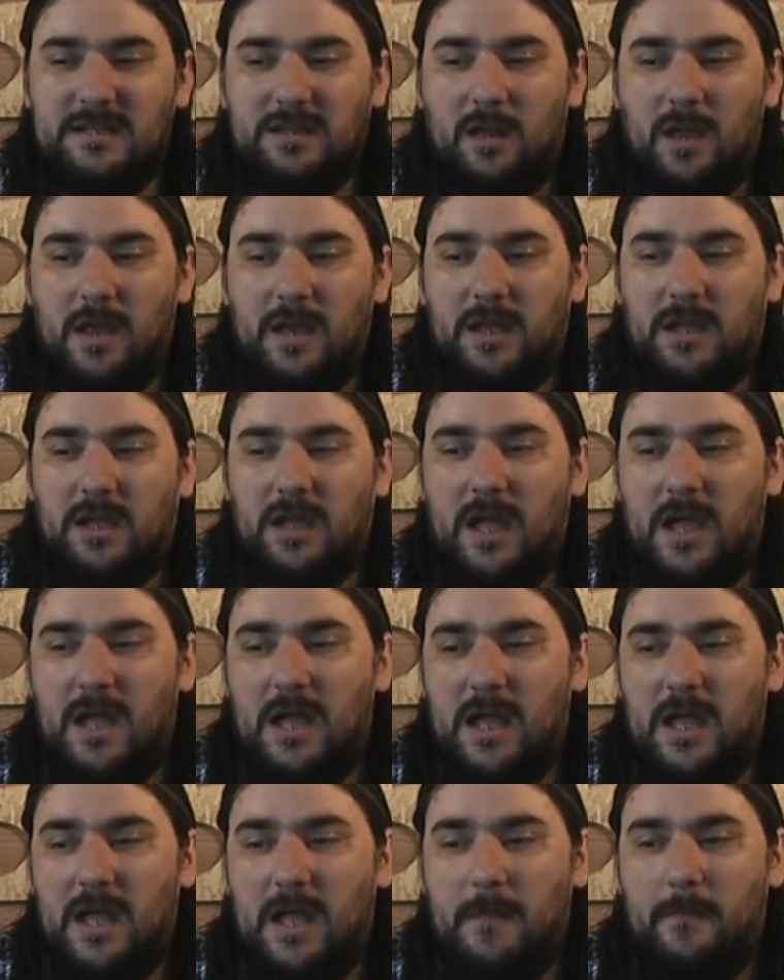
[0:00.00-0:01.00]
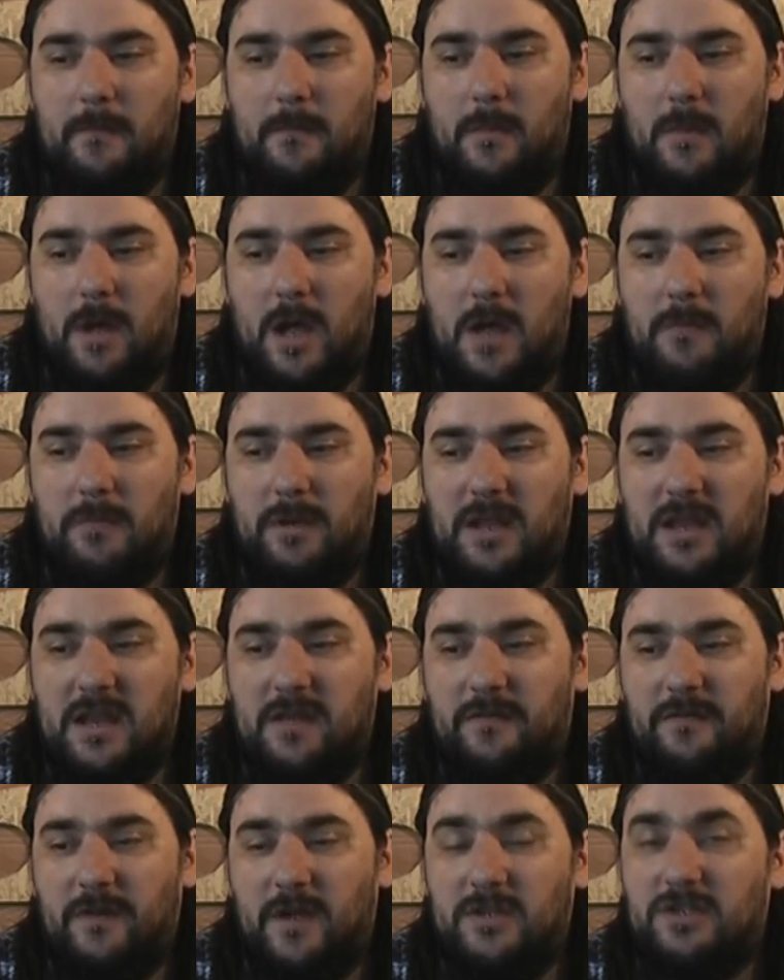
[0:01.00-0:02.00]
like, I
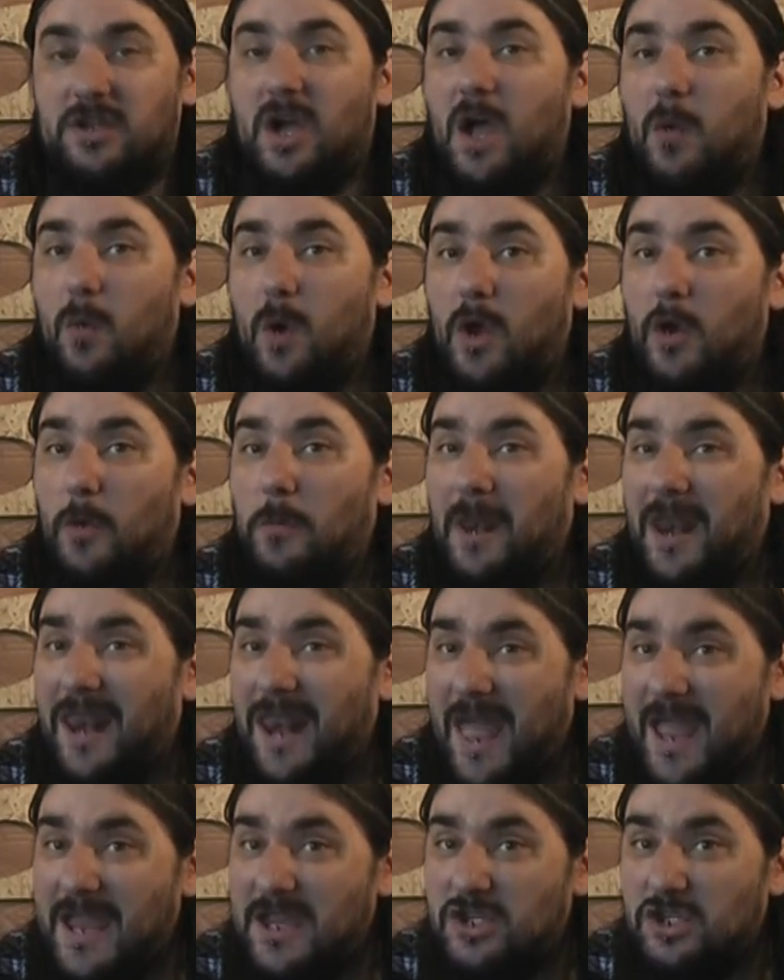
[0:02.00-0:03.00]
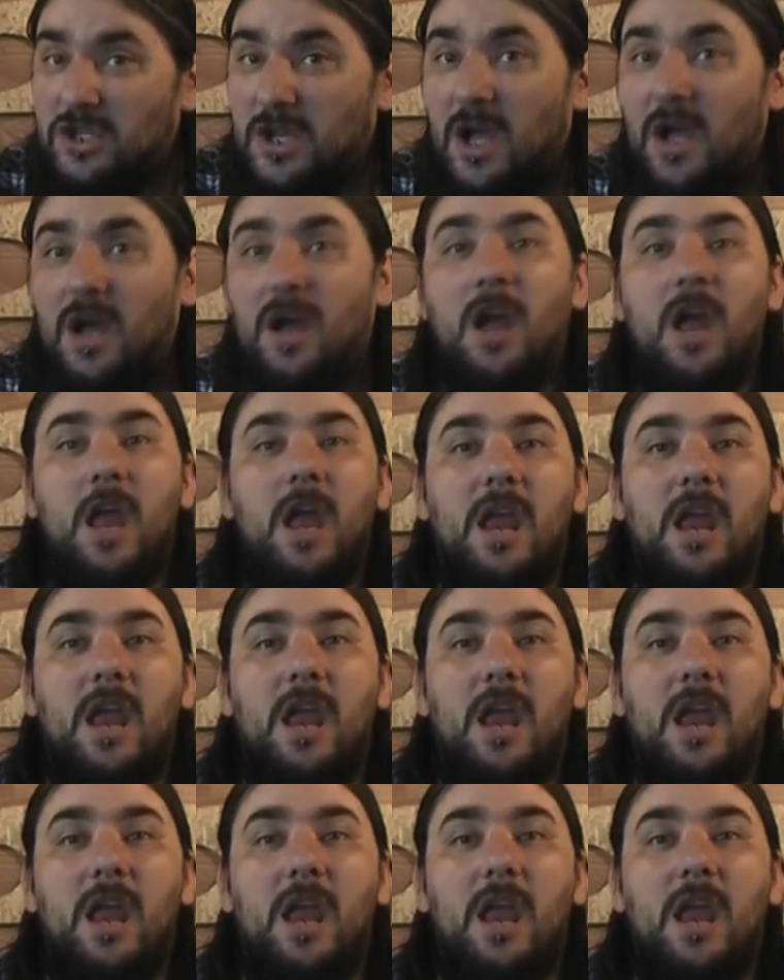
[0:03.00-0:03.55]
believe, Taiwan or Malaysia,